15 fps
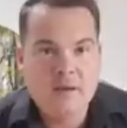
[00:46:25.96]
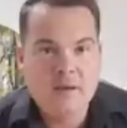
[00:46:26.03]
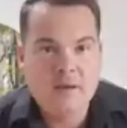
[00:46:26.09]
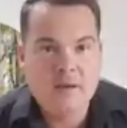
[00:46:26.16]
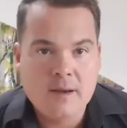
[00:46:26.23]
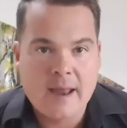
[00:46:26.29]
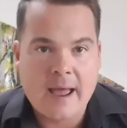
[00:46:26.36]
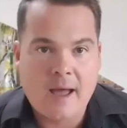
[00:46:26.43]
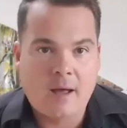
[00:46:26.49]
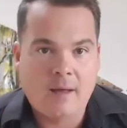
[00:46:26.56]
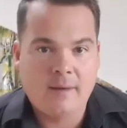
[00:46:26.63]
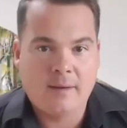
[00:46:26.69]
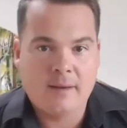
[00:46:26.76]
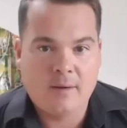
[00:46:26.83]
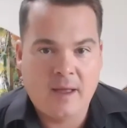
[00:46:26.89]
now.
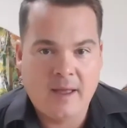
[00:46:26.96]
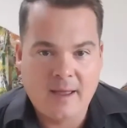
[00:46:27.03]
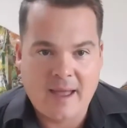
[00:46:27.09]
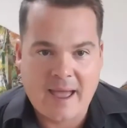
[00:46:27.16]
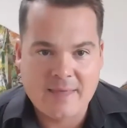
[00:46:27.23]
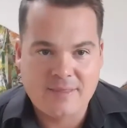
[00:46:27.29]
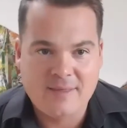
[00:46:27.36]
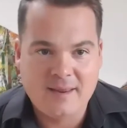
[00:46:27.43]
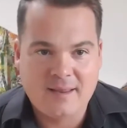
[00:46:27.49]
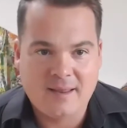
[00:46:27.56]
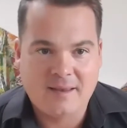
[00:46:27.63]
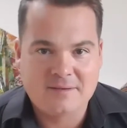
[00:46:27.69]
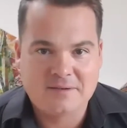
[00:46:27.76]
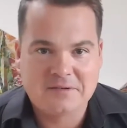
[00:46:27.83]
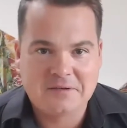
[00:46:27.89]
I think
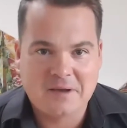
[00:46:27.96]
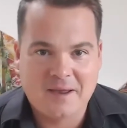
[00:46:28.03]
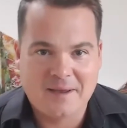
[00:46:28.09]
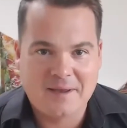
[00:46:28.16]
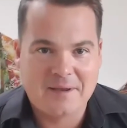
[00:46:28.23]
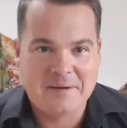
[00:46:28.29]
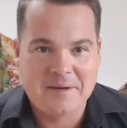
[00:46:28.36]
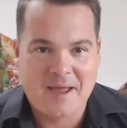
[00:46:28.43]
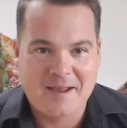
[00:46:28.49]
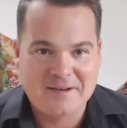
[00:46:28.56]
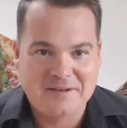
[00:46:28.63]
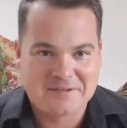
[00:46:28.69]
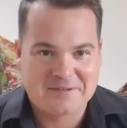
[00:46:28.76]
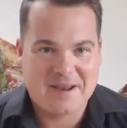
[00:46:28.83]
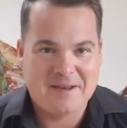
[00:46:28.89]
it's
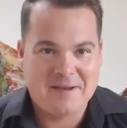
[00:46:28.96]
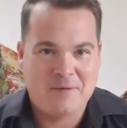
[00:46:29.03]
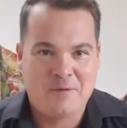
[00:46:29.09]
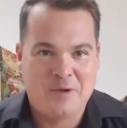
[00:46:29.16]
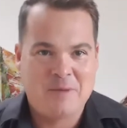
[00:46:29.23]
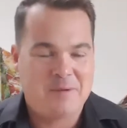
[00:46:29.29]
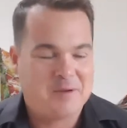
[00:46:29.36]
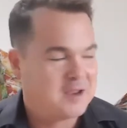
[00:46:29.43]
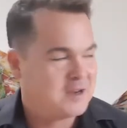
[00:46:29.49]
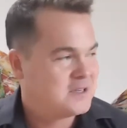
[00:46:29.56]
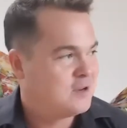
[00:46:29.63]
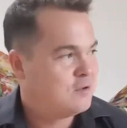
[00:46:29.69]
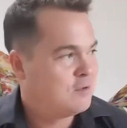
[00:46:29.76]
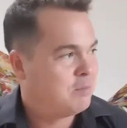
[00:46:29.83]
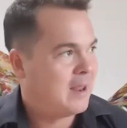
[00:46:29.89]
nice we continue
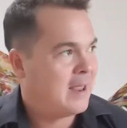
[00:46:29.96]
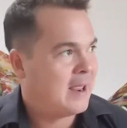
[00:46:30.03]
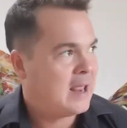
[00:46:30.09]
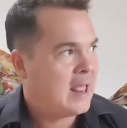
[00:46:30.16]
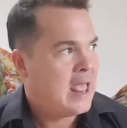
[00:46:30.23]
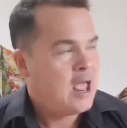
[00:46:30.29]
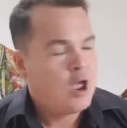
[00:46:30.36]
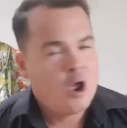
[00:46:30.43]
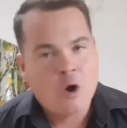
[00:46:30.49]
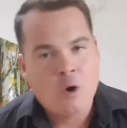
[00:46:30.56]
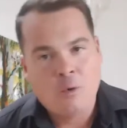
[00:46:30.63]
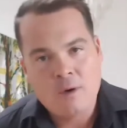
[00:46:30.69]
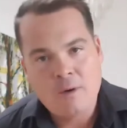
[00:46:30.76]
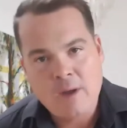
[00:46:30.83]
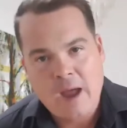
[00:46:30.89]
playing.
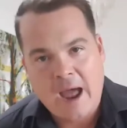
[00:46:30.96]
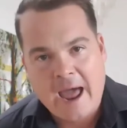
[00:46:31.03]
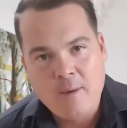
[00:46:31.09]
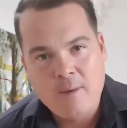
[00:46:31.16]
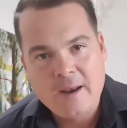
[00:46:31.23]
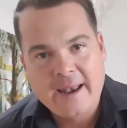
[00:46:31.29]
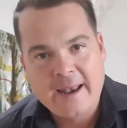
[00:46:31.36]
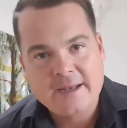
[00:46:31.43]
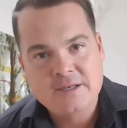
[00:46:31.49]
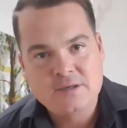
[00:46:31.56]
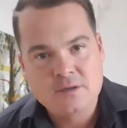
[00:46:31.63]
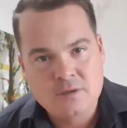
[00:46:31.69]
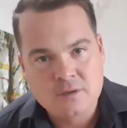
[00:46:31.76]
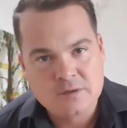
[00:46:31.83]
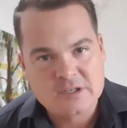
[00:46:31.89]
I would like to
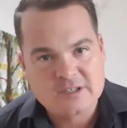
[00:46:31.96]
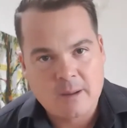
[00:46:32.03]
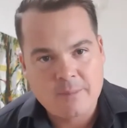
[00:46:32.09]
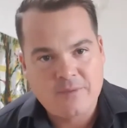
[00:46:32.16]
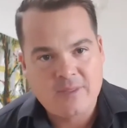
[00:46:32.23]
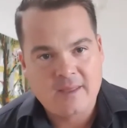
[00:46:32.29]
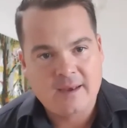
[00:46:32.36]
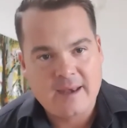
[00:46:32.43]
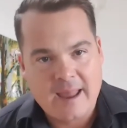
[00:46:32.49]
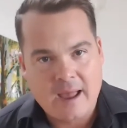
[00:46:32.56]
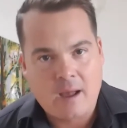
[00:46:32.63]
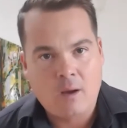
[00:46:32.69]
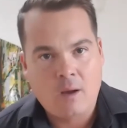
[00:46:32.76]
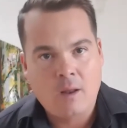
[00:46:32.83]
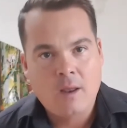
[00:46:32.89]
do something
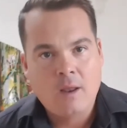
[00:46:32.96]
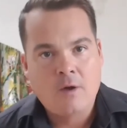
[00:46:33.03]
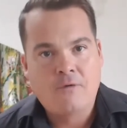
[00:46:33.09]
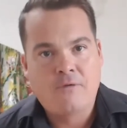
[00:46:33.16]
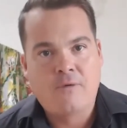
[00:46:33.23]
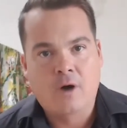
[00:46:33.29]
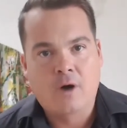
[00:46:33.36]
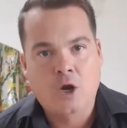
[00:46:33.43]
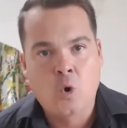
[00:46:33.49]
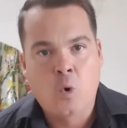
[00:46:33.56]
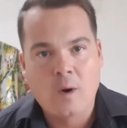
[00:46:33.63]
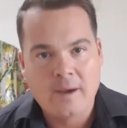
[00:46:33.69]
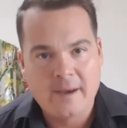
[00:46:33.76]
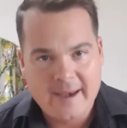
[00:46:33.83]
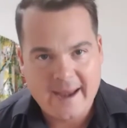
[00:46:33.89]
now for
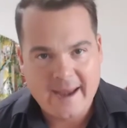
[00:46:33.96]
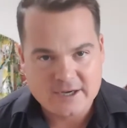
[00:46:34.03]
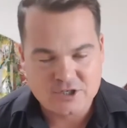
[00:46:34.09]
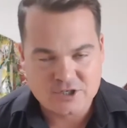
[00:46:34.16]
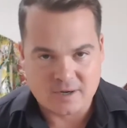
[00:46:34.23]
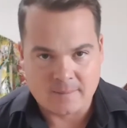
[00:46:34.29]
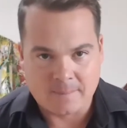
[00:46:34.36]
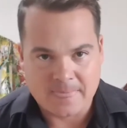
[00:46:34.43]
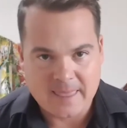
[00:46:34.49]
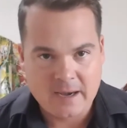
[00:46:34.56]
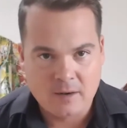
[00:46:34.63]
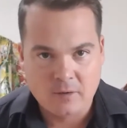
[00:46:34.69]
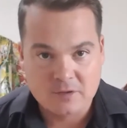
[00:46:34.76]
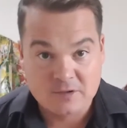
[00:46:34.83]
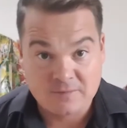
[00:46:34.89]
coordination. It
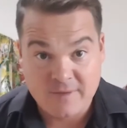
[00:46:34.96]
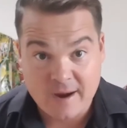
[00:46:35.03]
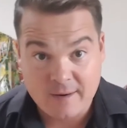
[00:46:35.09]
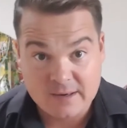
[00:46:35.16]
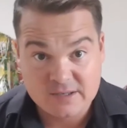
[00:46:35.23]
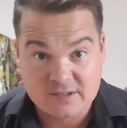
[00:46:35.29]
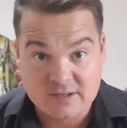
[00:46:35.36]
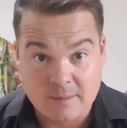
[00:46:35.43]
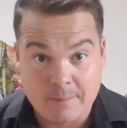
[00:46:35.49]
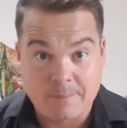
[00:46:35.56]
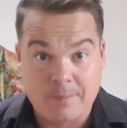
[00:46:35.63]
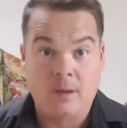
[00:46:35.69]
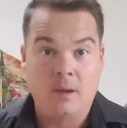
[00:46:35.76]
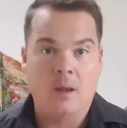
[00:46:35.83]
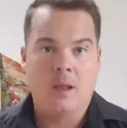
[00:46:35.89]
looks very
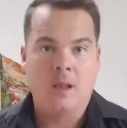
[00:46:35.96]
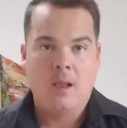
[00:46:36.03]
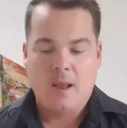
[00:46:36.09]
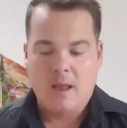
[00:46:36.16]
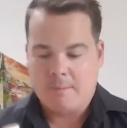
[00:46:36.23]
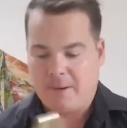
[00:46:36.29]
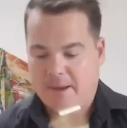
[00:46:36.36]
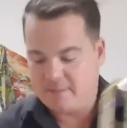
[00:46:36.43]
simple, but